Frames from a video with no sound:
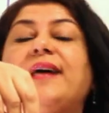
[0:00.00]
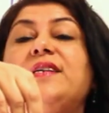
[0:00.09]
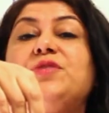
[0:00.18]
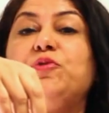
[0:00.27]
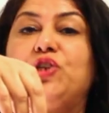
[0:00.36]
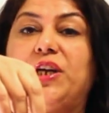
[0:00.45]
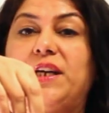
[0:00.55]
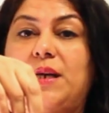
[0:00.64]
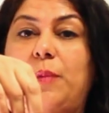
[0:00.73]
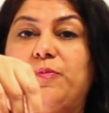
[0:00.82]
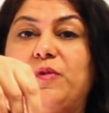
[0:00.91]
and is pushing
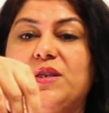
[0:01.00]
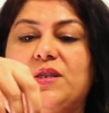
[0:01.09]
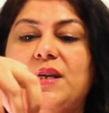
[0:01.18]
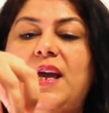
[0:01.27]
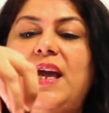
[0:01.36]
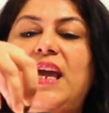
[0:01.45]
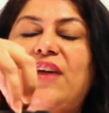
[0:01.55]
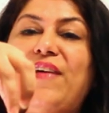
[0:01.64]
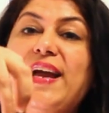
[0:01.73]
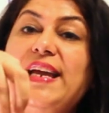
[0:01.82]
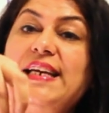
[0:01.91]
it upwards. If
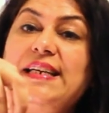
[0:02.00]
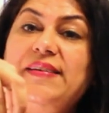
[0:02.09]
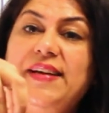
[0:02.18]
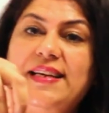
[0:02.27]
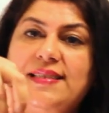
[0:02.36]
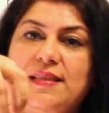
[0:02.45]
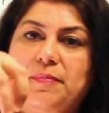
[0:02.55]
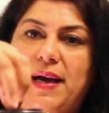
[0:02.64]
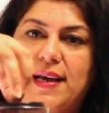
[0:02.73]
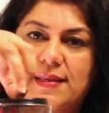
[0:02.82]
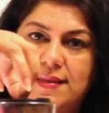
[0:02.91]
I increase the
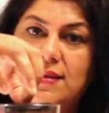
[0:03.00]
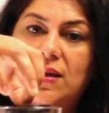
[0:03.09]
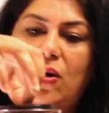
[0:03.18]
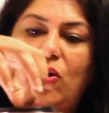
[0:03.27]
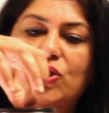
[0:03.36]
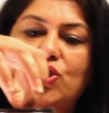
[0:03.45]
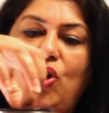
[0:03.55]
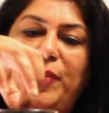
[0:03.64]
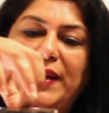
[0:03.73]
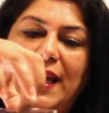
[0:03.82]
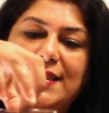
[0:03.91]
mass on
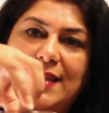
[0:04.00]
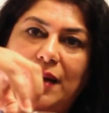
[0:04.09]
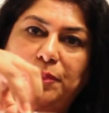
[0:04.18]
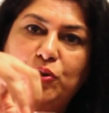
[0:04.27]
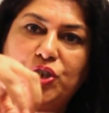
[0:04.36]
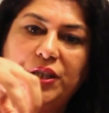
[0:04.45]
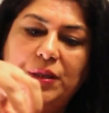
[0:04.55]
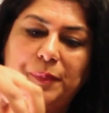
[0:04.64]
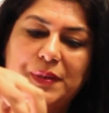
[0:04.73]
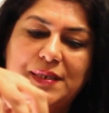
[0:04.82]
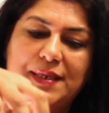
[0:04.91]
top, and I start pushing
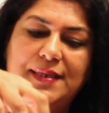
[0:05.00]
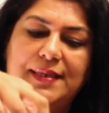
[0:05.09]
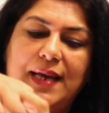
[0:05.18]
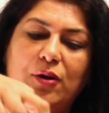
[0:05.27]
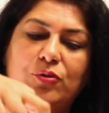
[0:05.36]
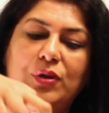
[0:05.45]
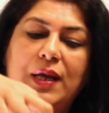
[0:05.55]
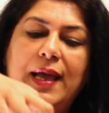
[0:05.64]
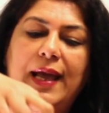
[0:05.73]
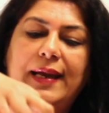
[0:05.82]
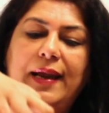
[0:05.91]
the piston down
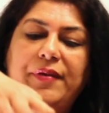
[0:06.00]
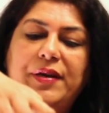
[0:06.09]
and I